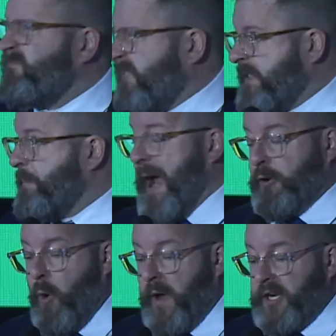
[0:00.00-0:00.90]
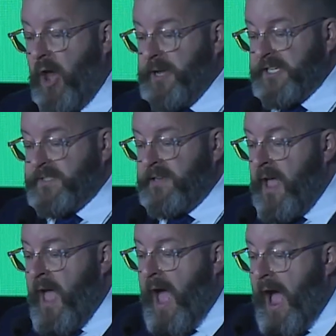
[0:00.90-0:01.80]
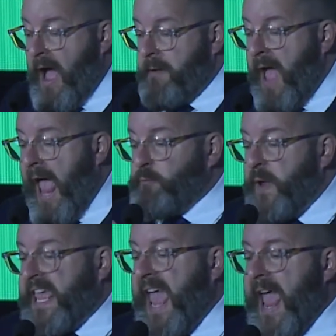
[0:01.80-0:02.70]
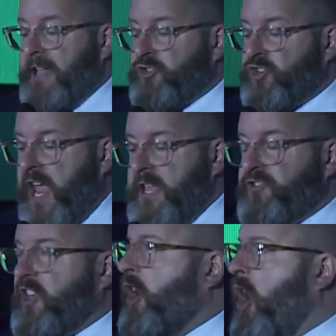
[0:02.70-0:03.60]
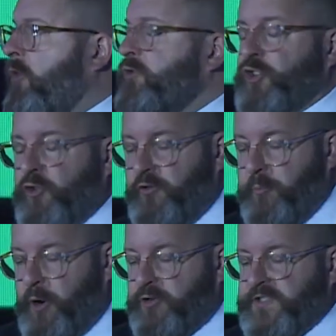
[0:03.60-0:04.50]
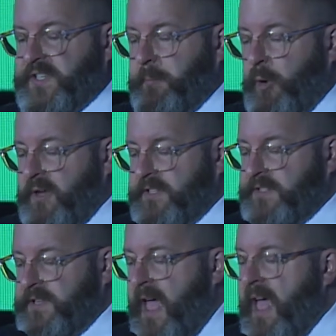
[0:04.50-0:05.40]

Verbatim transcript: That's macroeconomics. Um, and we can't change the culture of purchasing books.